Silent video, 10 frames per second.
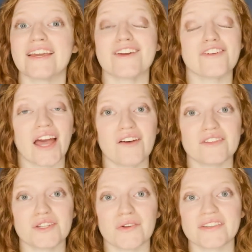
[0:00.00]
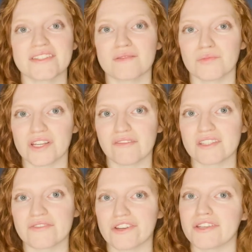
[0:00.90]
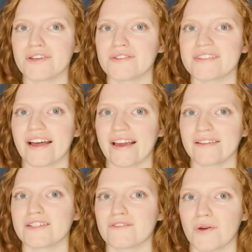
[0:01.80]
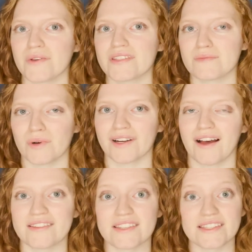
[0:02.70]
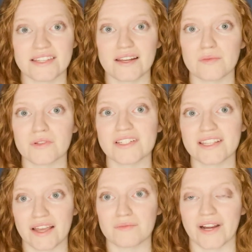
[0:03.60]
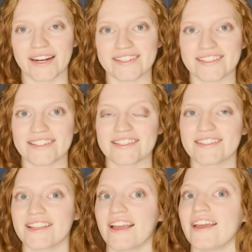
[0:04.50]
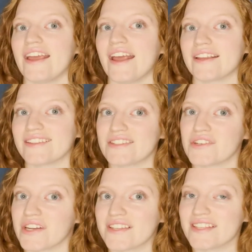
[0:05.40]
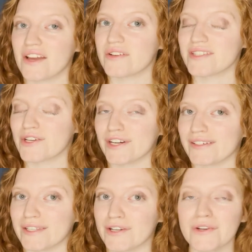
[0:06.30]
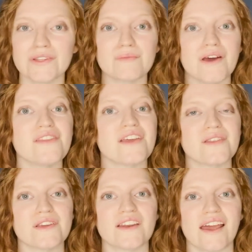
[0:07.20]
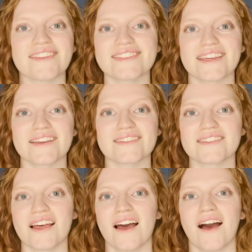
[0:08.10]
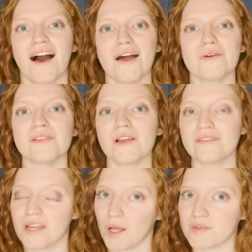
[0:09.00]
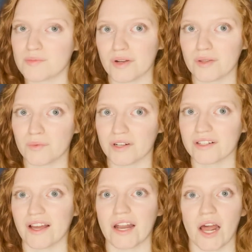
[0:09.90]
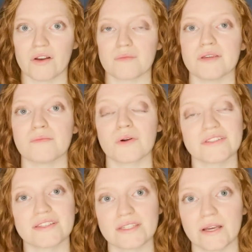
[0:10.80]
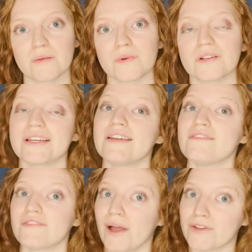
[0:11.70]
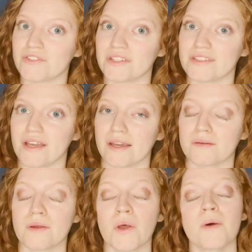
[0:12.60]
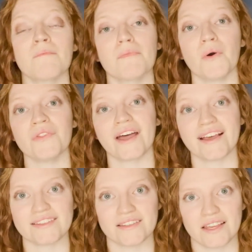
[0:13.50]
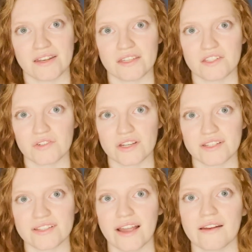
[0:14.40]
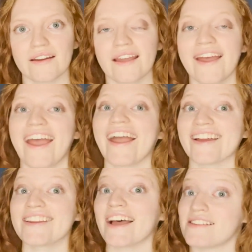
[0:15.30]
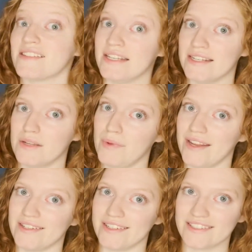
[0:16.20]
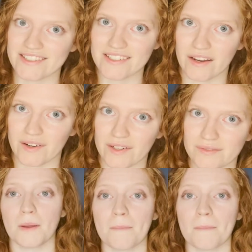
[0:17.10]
If you haven't noticed in previous videos, I like to focus more on sustainable design practices, and considering as how it is currently Earth Month in the United States, I would love to help spread the word on how to be more sustainable in fashion design, both as an industry designer and as an independent designer.